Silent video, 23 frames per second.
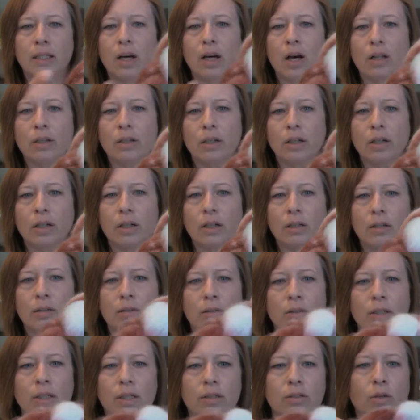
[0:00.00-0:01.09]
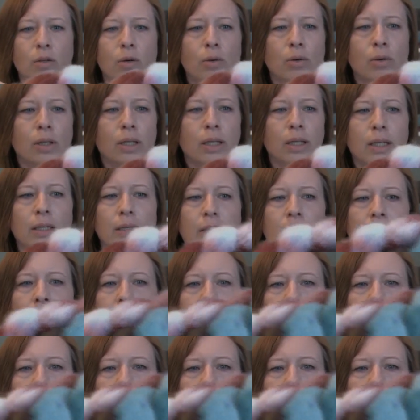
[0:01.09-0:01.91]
color that totally